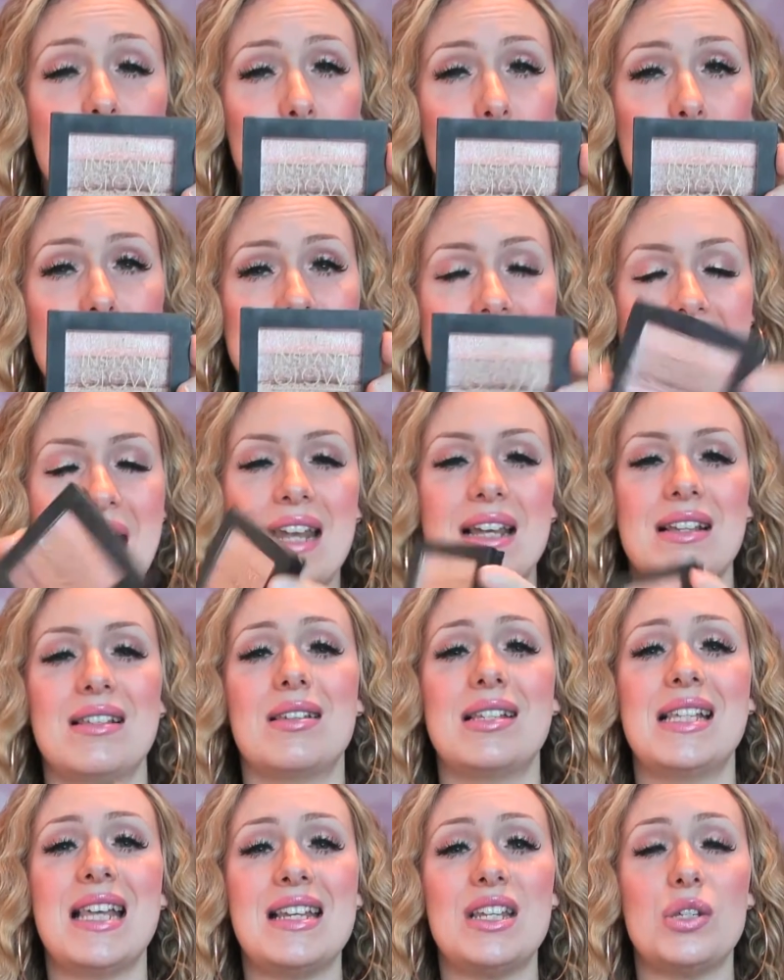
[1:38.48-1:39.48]
Boots, and as
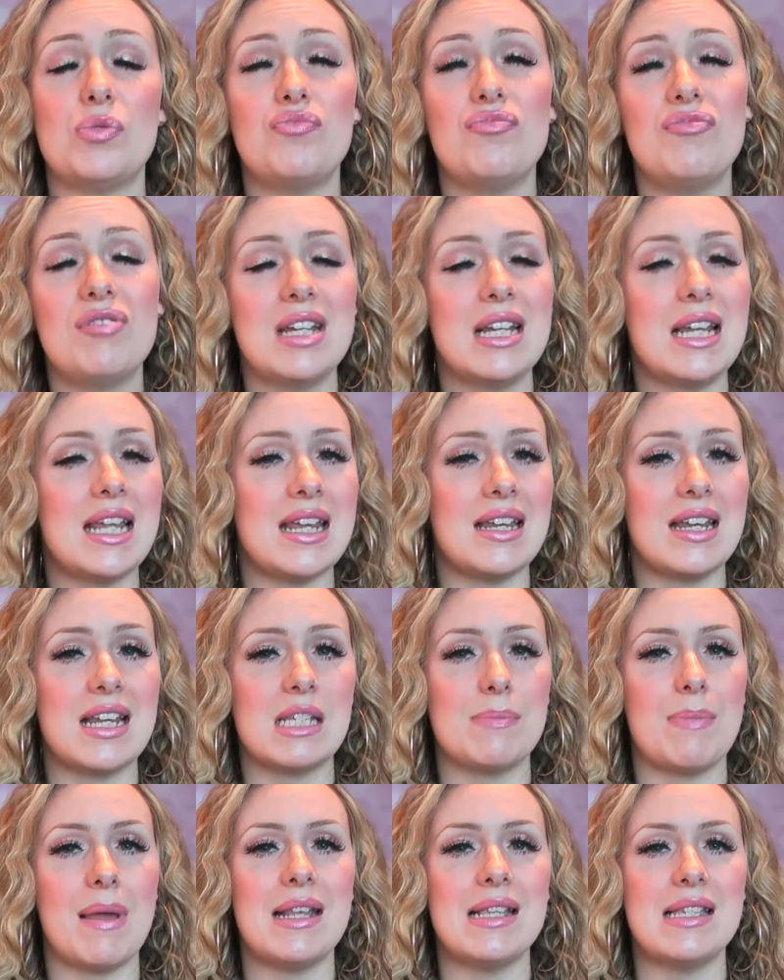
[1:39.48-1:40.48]
I said, it's really
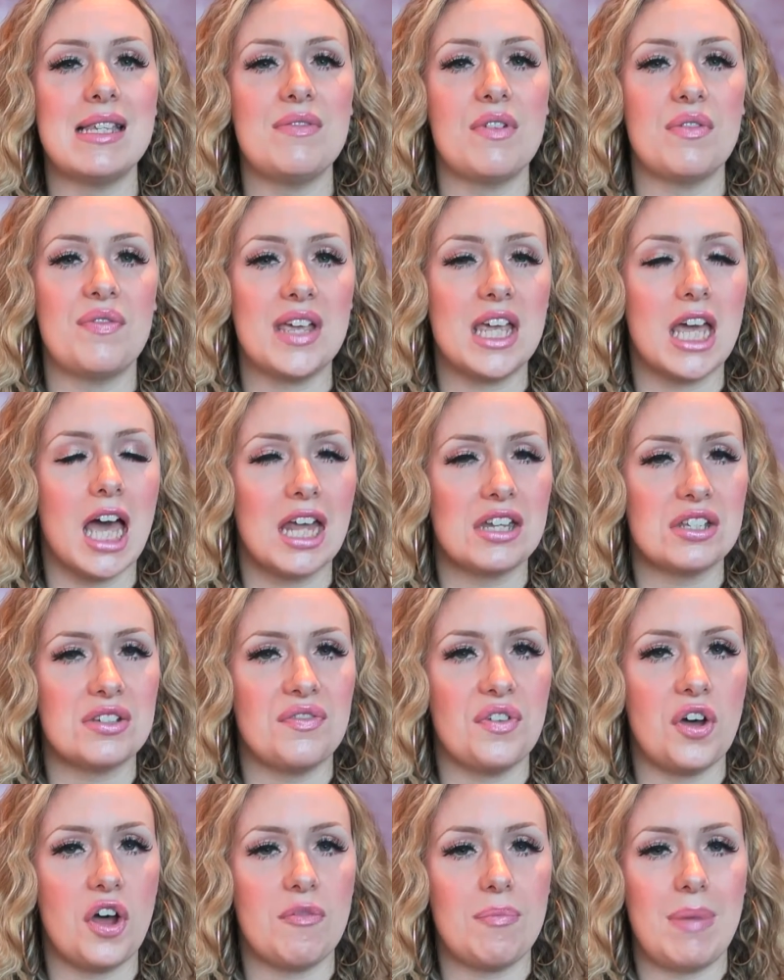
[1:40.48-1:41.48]
inexpensive. I think under
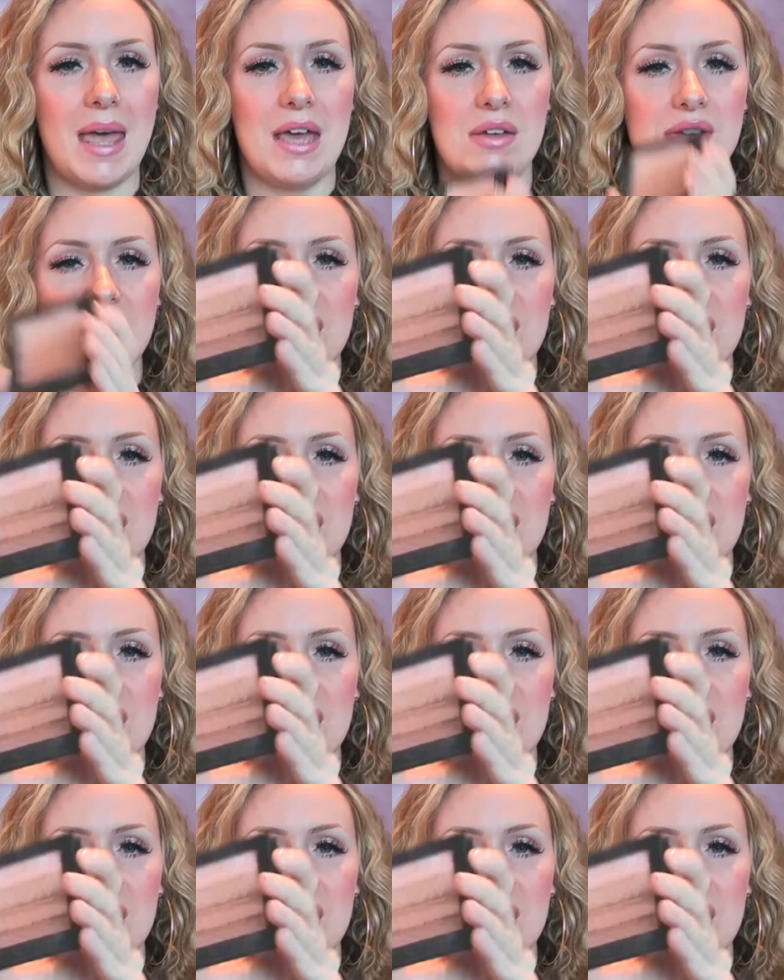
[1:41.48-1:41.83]
£5,